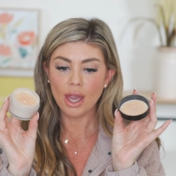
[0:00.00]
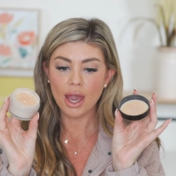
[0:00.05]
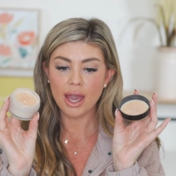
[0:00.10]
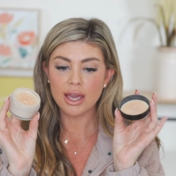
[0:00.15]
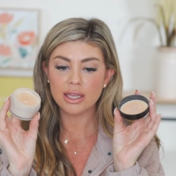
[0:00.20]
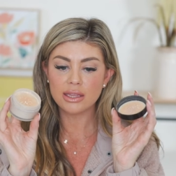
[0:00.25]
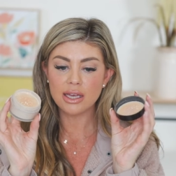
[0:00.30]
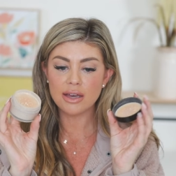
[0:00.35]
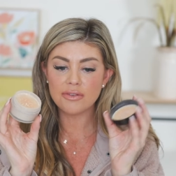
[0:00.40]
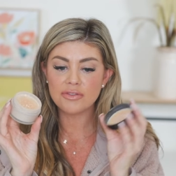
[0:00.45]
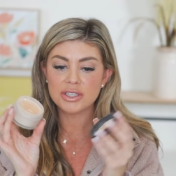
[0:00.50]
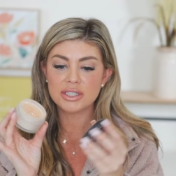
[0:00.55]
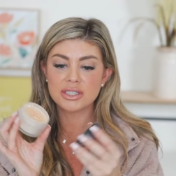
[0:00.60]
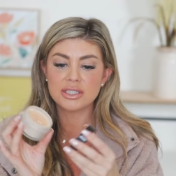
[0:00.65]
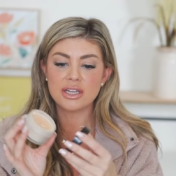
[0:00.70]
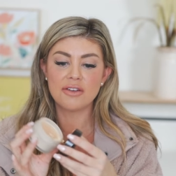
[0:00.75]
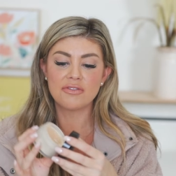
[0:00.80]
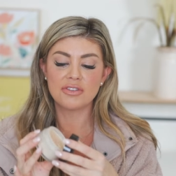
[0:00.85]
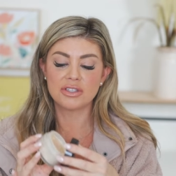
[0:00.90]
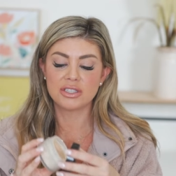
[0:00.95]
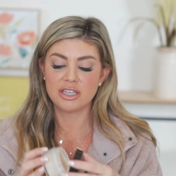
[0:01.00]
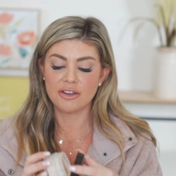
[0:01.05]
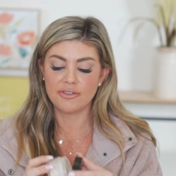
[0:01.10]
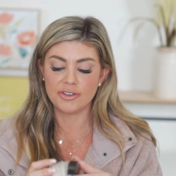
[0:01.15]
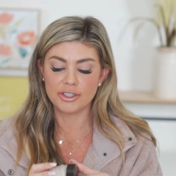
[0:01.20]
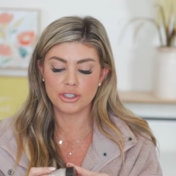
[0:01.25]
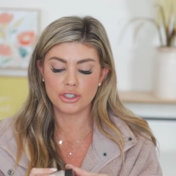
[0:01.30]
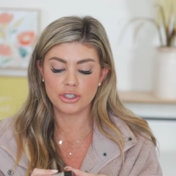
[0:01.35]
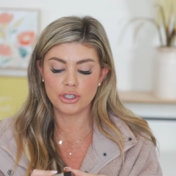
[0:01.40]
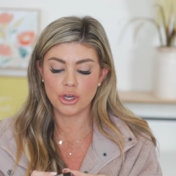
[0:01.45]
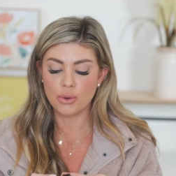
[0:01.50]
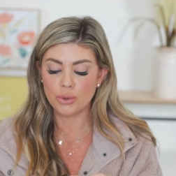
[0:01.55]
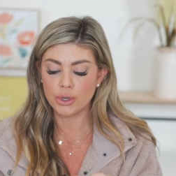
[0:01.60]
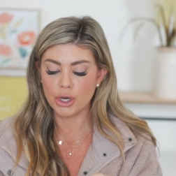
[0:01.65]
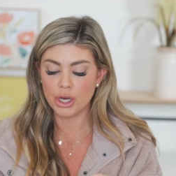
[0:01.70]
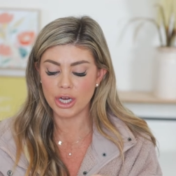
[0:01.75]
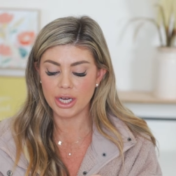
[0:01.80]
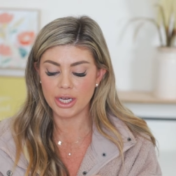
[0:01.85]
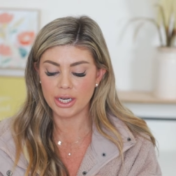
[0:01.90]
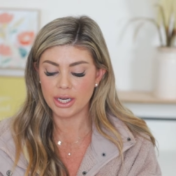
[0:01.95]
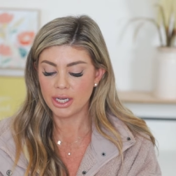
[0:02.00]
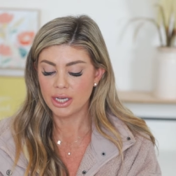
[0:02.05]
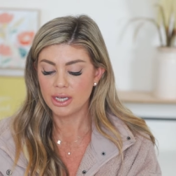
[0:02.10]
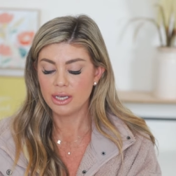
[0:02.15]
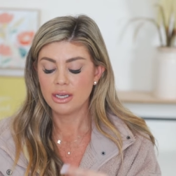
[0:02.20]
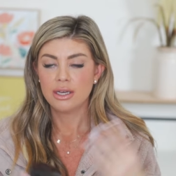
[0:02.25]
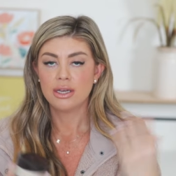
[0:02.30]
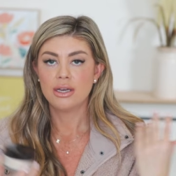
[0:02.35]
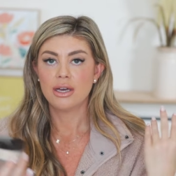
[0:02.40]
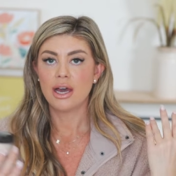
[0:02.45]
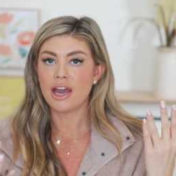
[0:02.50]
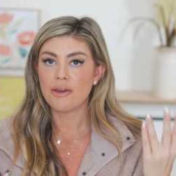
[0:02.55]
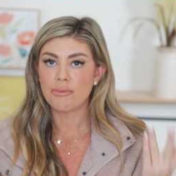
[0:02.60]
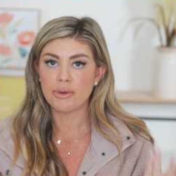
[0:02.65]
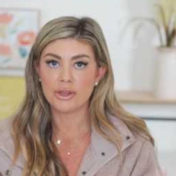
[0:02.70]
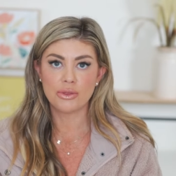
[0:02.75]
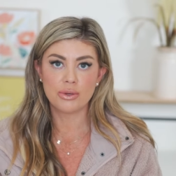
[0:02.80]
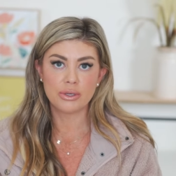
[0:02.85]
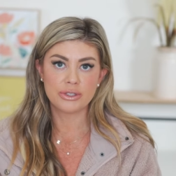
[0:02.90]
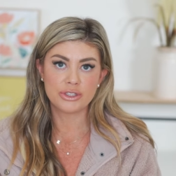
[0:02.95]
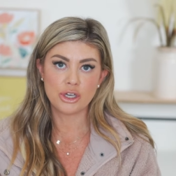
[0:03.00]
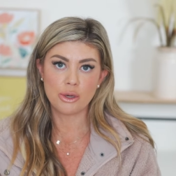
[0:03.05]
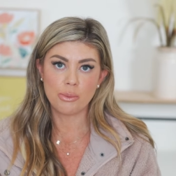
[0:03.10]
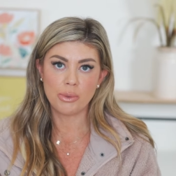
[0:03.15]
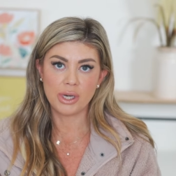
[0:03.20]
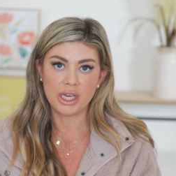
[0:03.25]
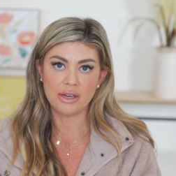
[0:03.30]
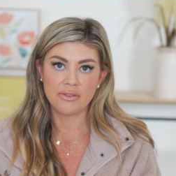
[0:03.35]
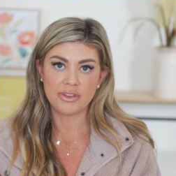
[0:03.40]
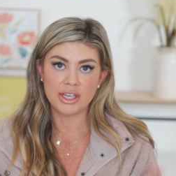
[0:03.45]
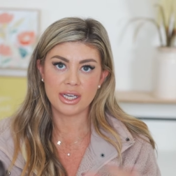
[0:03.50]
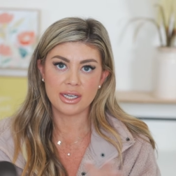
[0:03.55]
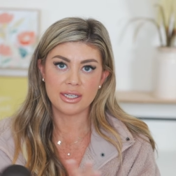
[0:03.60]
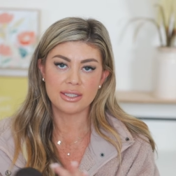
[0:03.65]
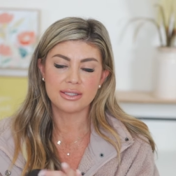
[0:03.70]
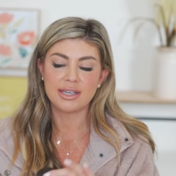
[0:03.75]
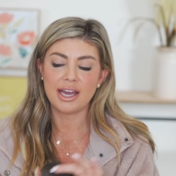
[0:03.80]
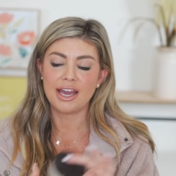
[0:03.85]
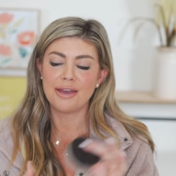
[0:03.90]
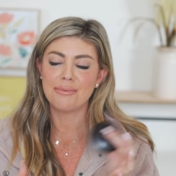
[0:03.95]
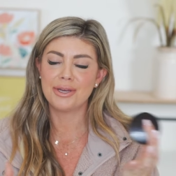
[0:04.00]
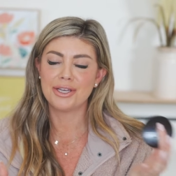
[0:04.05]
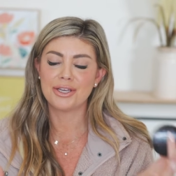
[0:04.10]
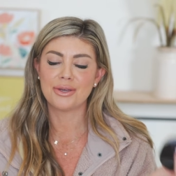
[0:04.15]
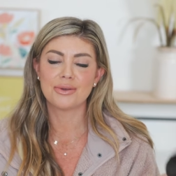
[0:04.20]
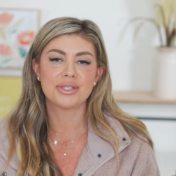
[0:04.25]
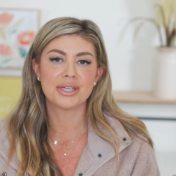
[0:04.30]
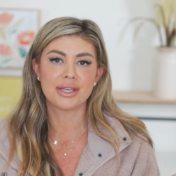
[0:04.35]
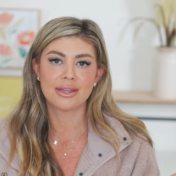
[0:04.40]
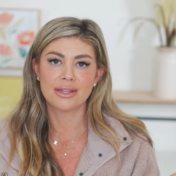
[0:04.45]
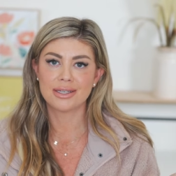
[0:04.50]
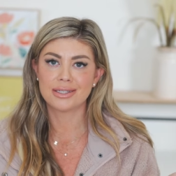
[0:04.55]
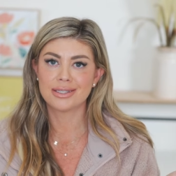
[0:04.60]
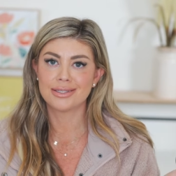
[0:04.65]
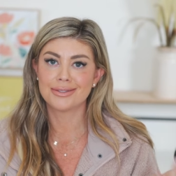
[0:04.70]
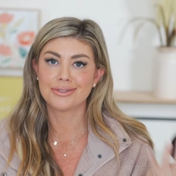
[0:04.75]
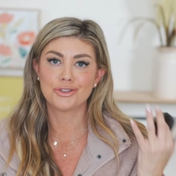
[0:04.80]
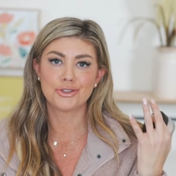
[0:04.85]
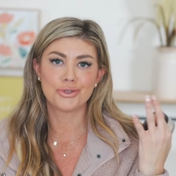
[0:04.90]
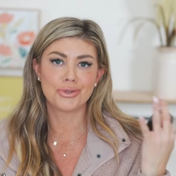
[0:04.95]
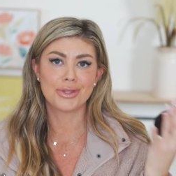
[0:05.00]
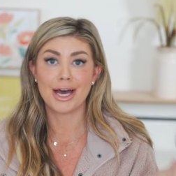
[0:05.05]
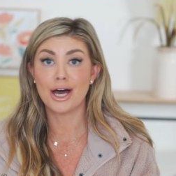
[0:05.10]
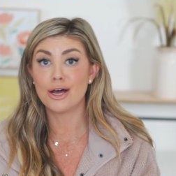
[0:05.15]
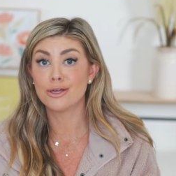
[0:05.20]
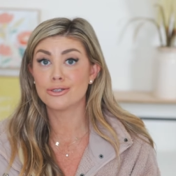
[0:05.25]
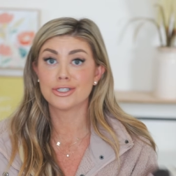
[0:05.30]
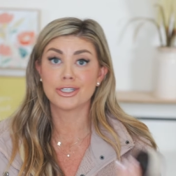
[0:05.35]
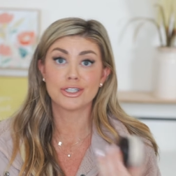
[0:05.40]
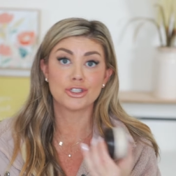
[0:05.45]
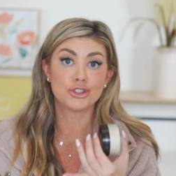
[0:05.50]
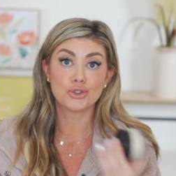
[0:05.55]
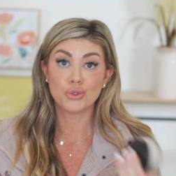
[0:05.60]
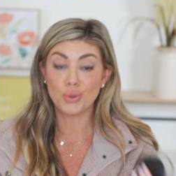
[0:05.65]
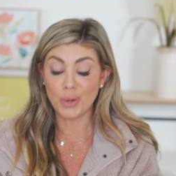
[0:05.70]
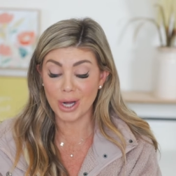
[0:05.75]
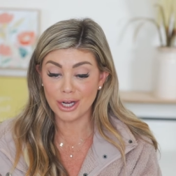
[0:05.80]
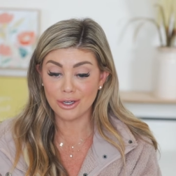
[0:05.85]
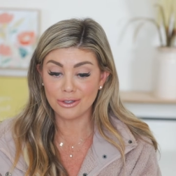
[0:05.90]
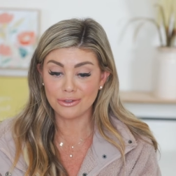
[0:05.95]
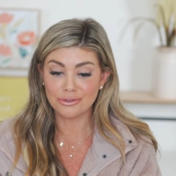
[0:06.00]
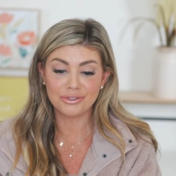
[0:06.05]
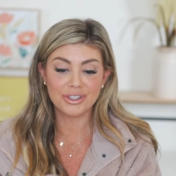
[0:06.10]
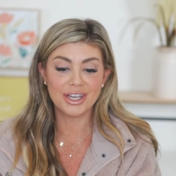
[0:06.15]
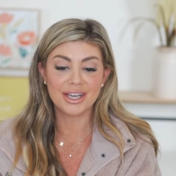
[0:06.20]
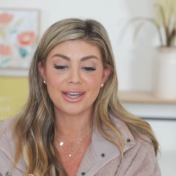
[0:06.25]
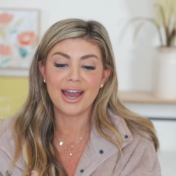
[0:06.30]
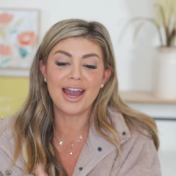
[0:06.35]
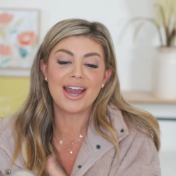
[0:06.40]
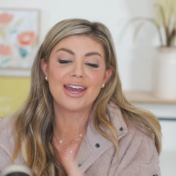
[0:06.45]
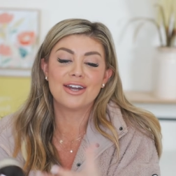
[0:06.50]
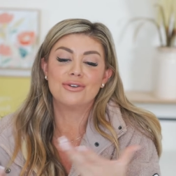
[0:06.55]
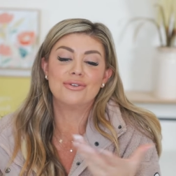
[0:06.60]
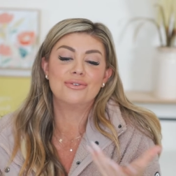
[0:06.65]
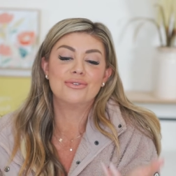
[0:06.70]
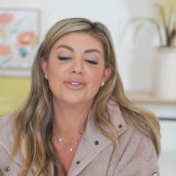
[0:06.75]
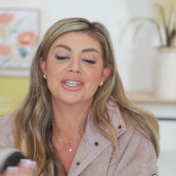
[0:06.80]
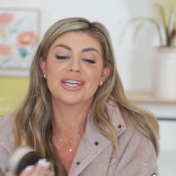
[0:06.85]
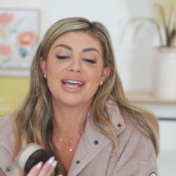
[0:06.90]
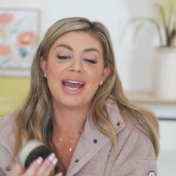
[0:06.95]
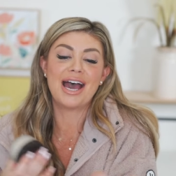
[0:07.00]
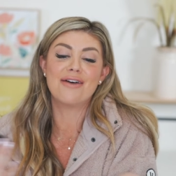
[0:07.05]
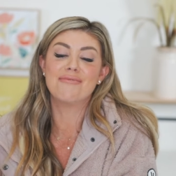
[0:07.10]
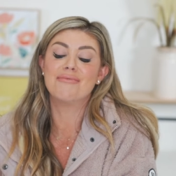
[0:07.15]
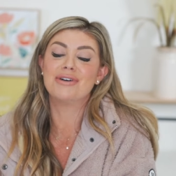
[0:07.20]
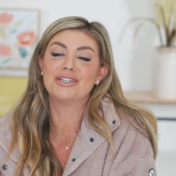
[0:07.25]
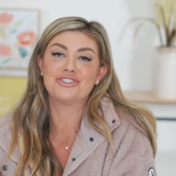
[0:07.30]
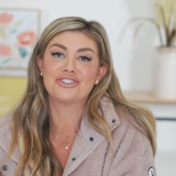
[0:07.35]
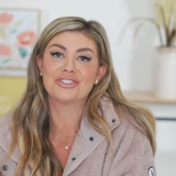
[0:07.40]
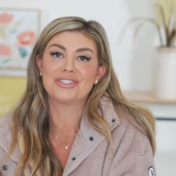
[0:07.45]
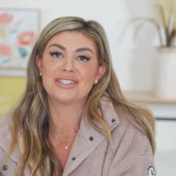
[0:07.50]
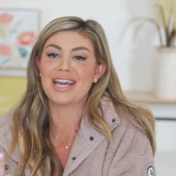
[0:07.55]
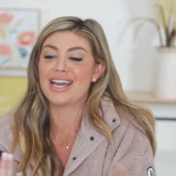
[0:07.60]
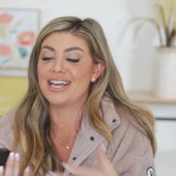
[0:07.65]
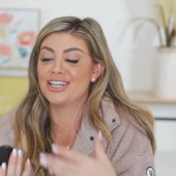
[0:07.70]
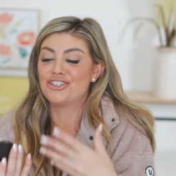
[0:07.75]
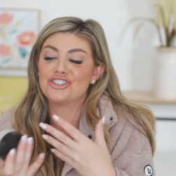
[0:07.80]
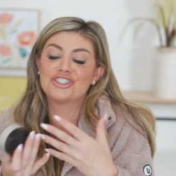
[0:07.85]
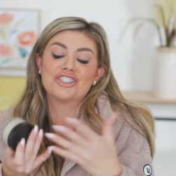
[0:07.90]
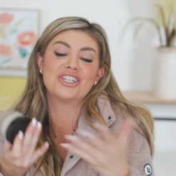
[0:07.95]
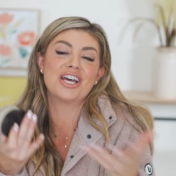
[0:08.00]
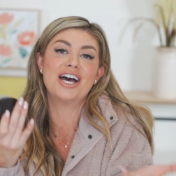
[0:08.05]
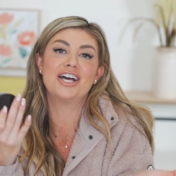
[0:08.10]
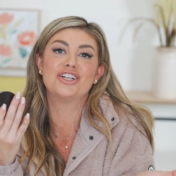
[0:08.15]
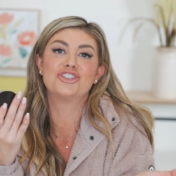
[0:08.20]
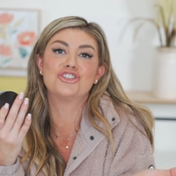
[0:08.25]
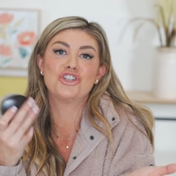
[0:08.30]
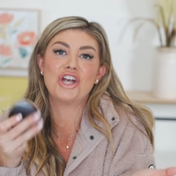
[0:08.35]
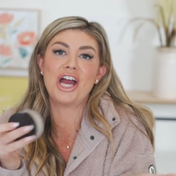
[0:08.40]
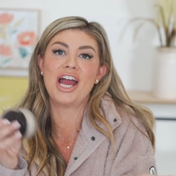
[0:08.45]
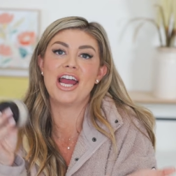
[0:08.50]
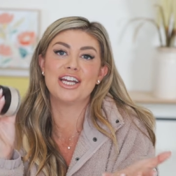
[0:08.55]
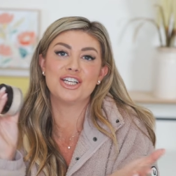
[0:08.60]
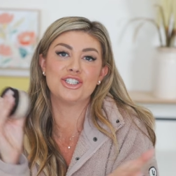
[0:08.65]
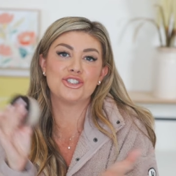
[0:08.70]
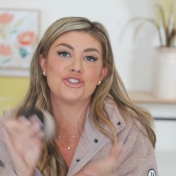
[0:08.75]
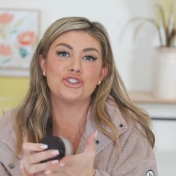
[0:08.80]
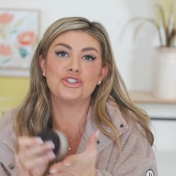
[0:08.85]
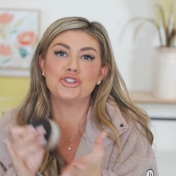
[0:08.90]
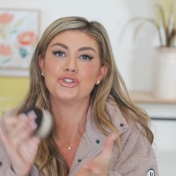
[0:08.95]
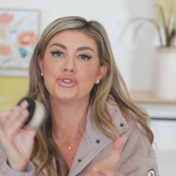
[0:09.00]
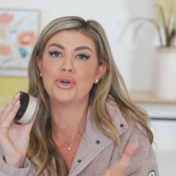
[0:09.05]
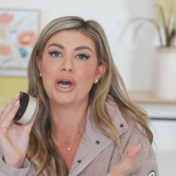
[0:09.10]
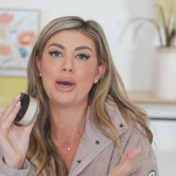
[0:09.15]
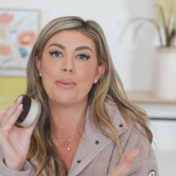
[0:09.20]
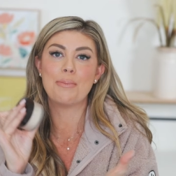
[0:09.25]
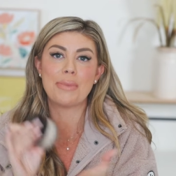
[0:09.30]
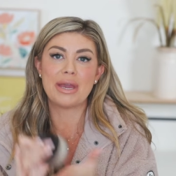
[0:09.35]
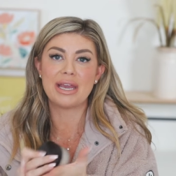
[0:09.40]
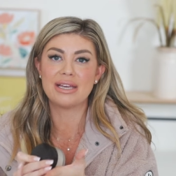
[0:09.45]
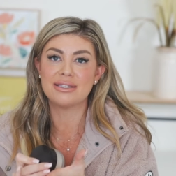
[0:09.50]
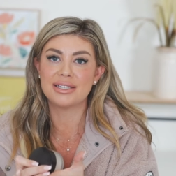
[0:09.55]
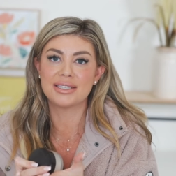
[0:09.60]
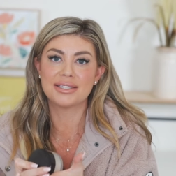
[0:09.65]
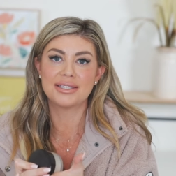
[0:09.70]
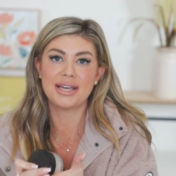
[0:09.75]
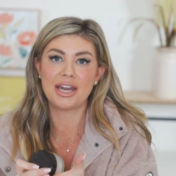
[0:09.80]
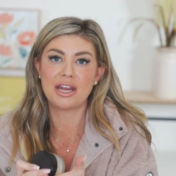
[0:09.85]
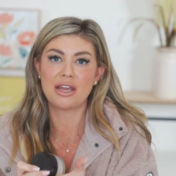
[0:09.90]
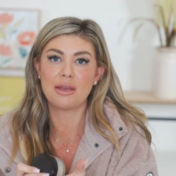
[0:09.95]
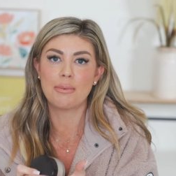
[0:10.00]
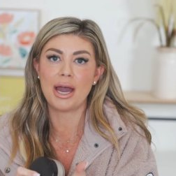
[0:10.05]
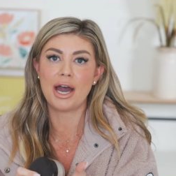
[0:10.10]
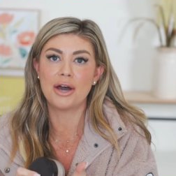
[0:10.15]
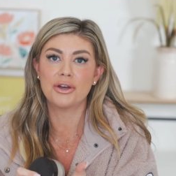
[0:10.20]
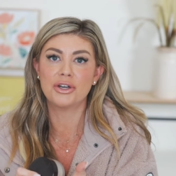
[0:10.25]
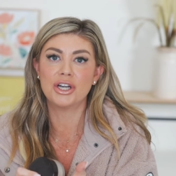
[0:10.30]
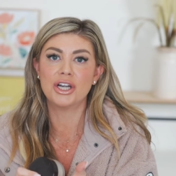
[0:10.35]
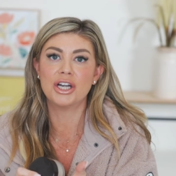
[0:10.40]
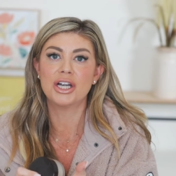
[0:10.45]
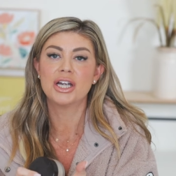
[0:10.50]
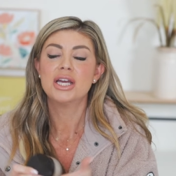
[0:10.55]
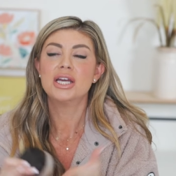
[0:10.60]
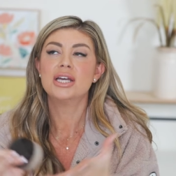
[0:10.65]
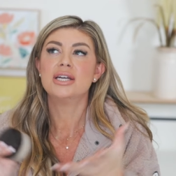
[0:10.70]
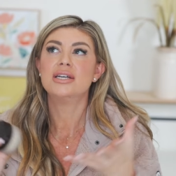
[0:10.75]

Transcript: I love this stuff. This stuff is so good. I've been through so many of these. I've been using this since two thousand twelve. Like, I don't really have much to say. It's just a tried and true amazing setting powder.